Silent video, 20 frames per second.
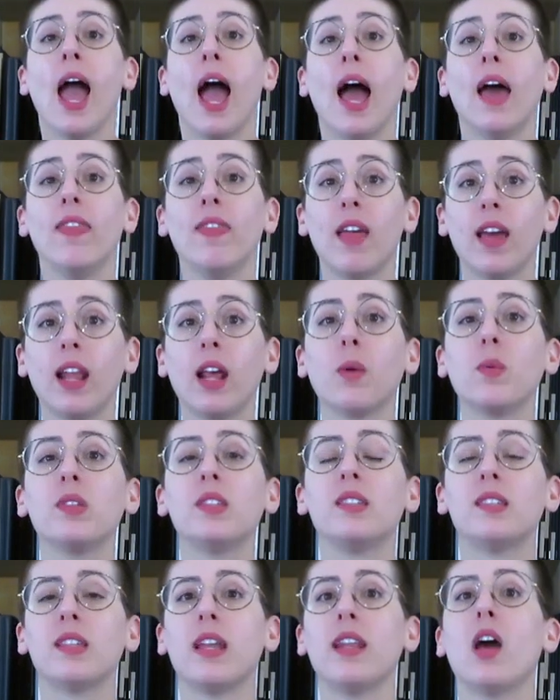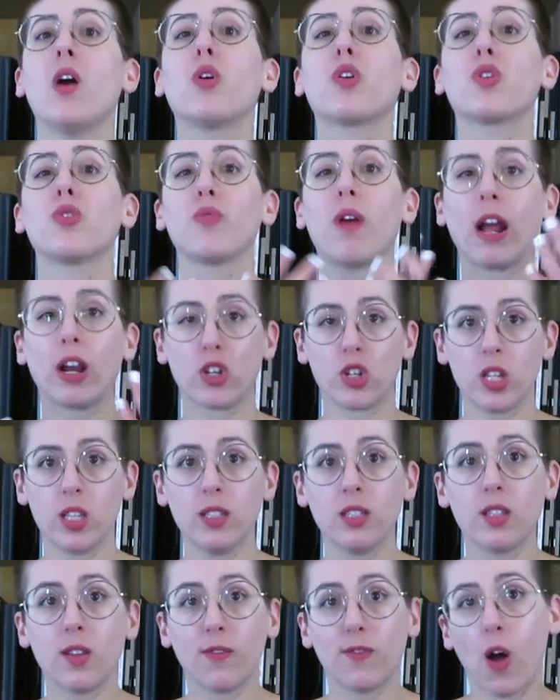And then I would send out
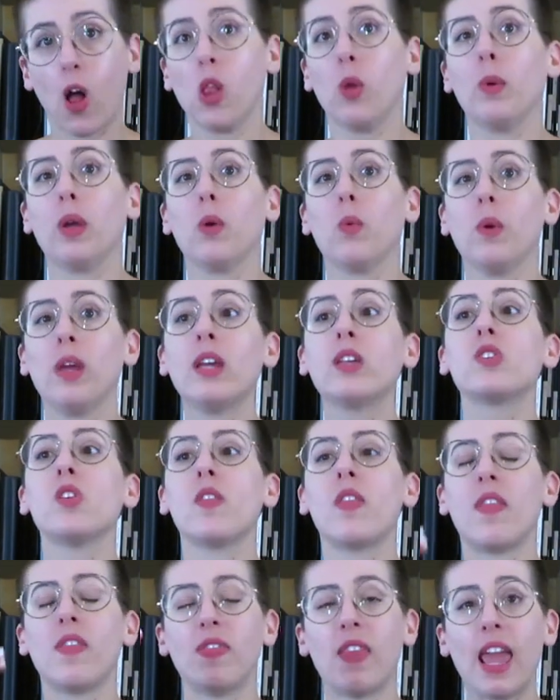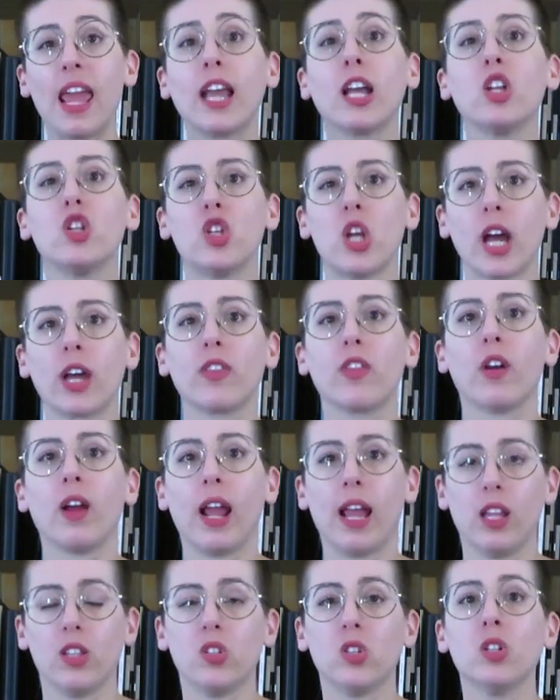corrections the following week so that they could check their
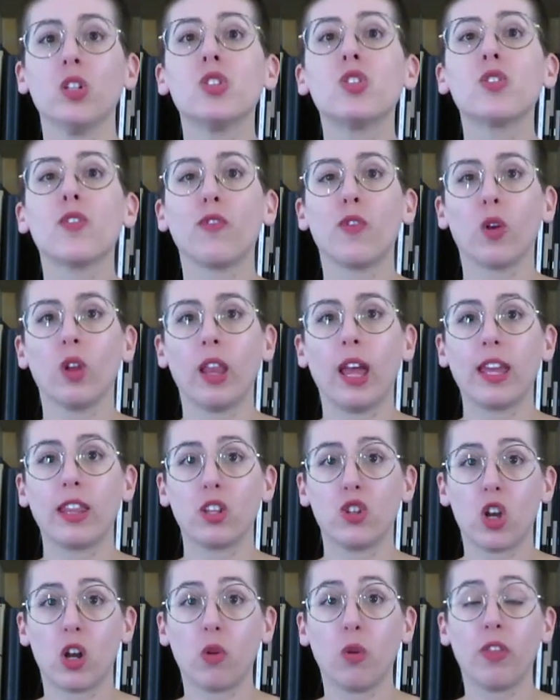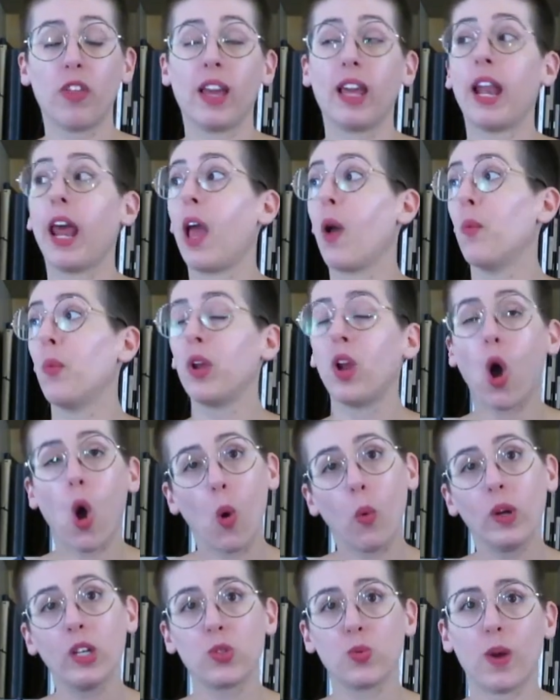answers for like the general thing. And I would
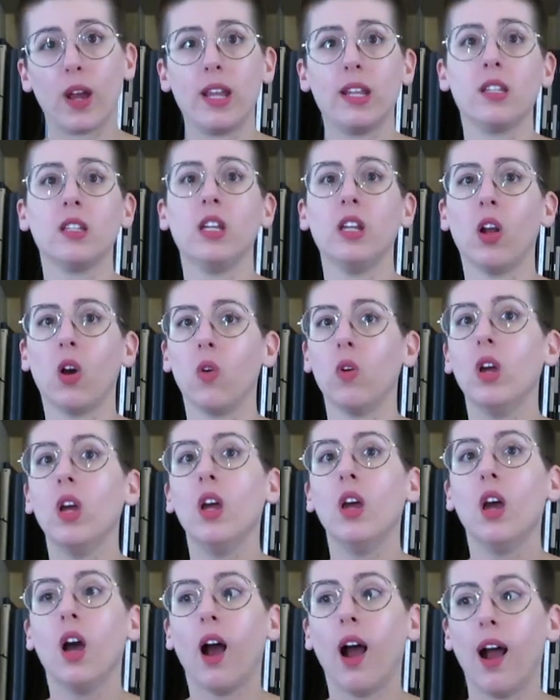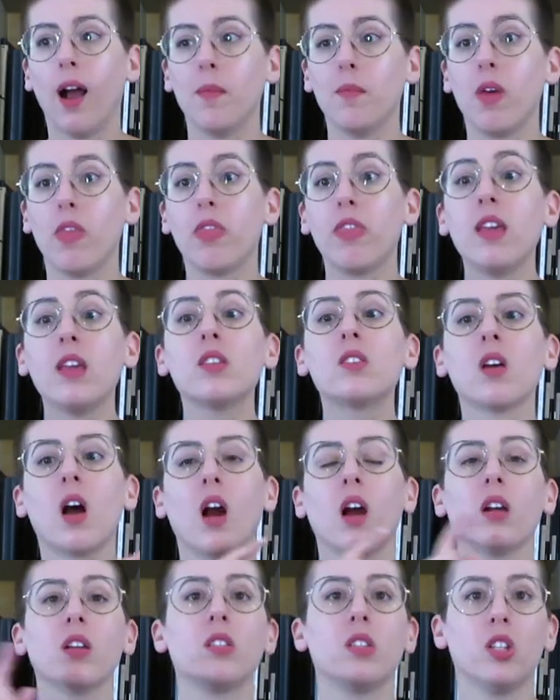always write, you know, these
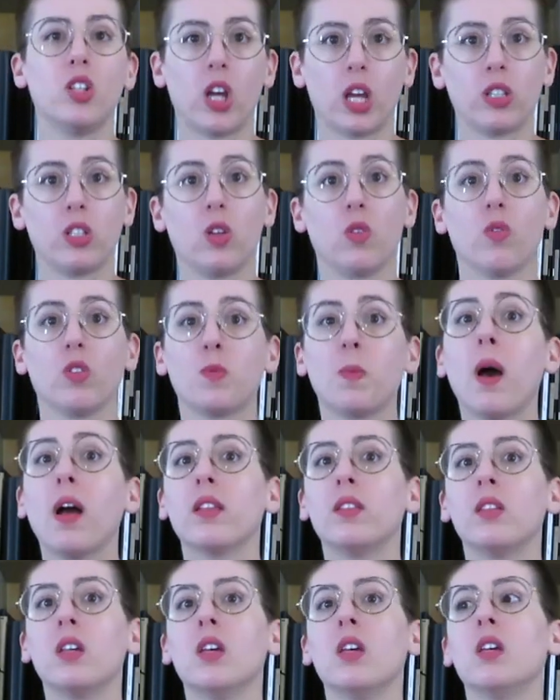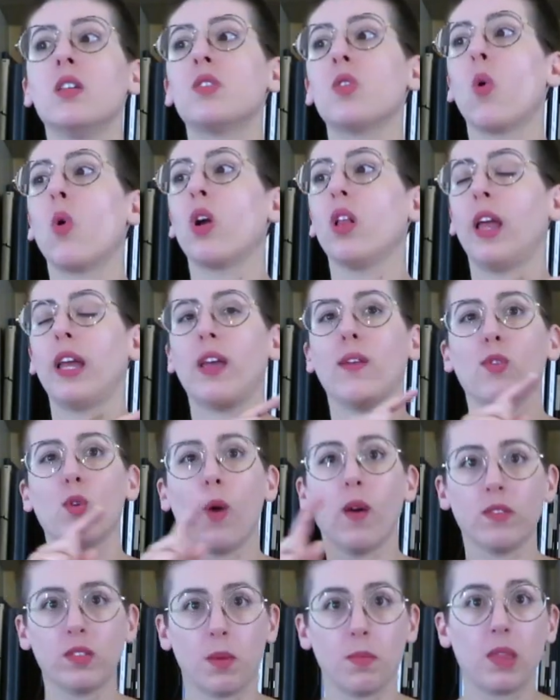are suggested responses, or like if you
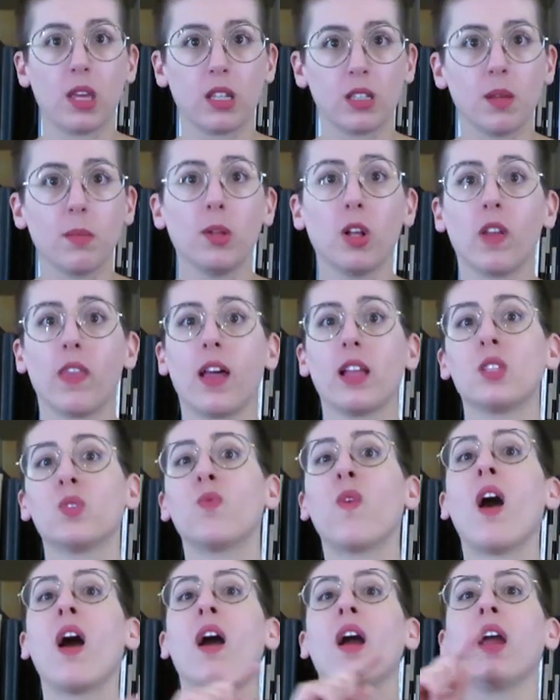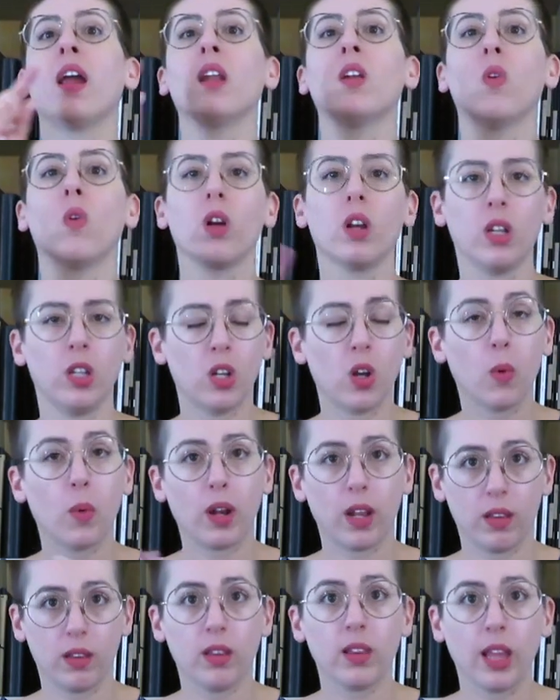have something similar, that's fine, or you know
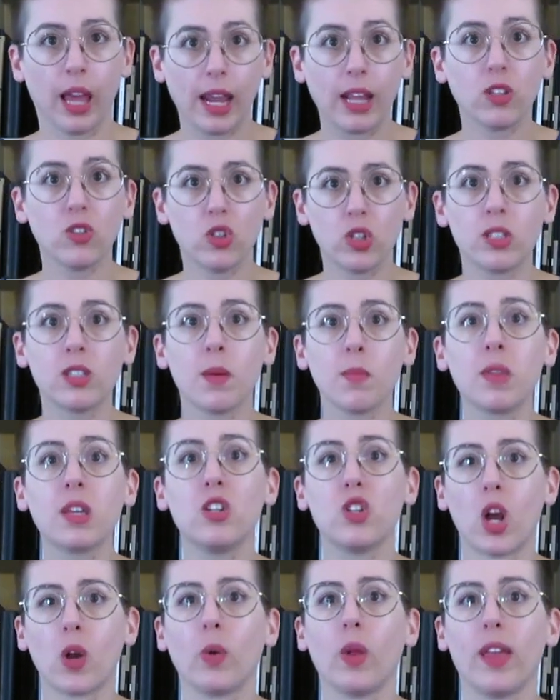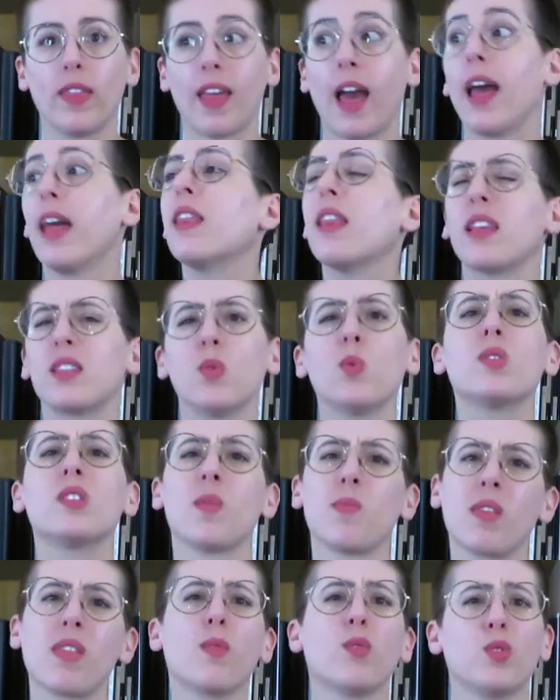what, like just something general like that, unless it was
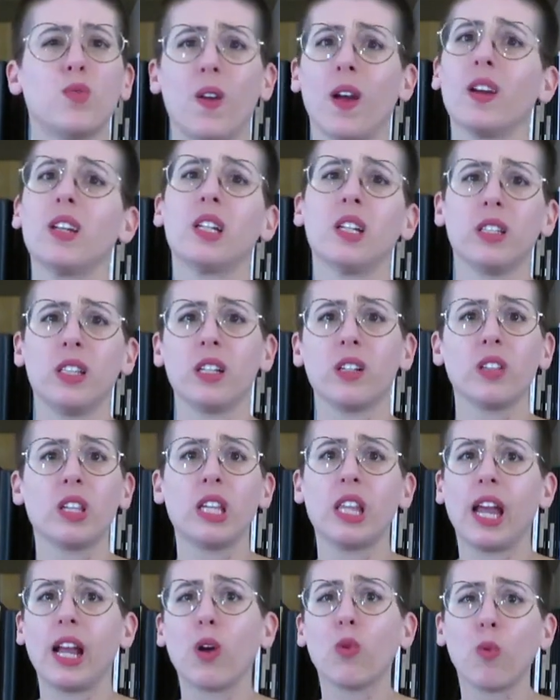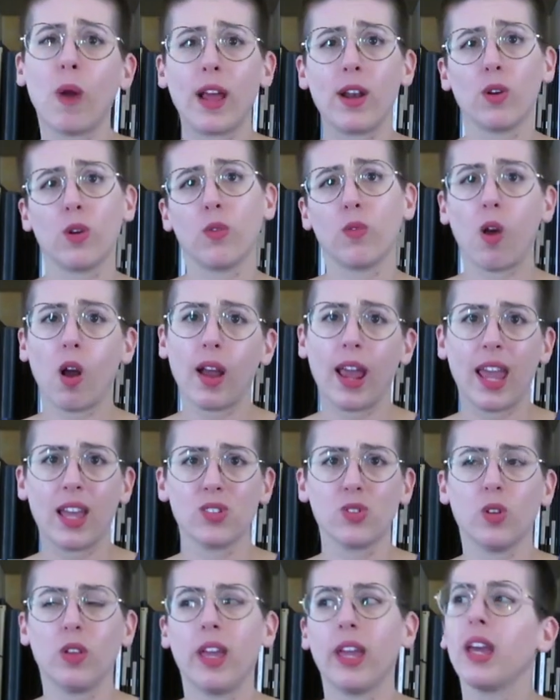something that was very clearly like a right or a wrong
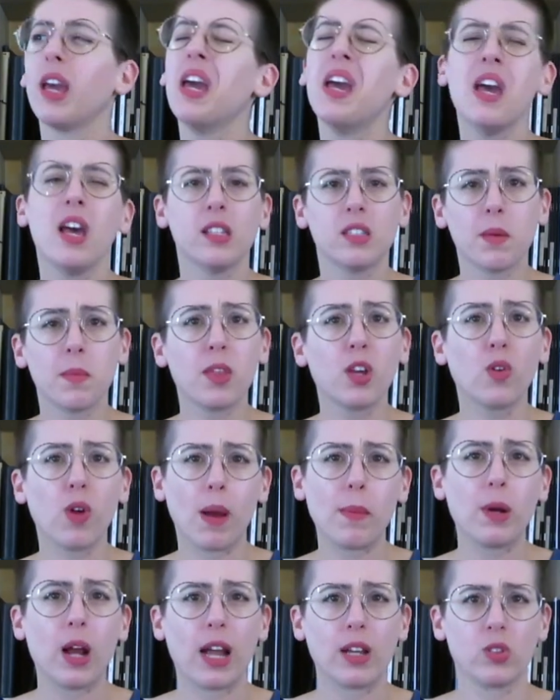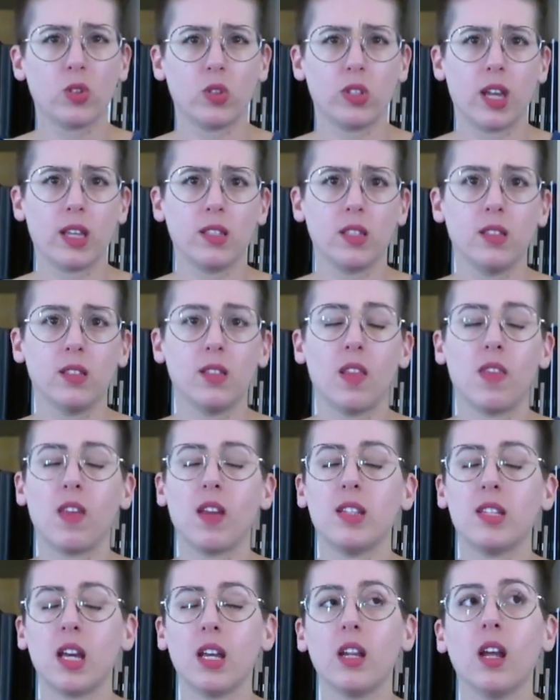answer, like some of the grammar exercises that
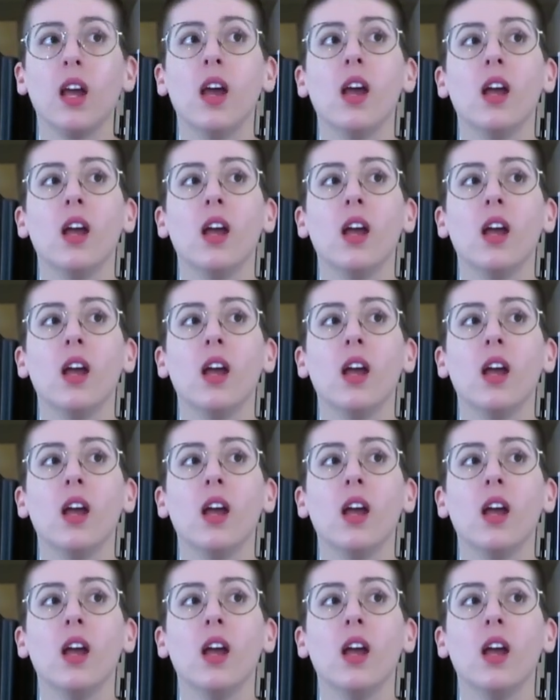they did.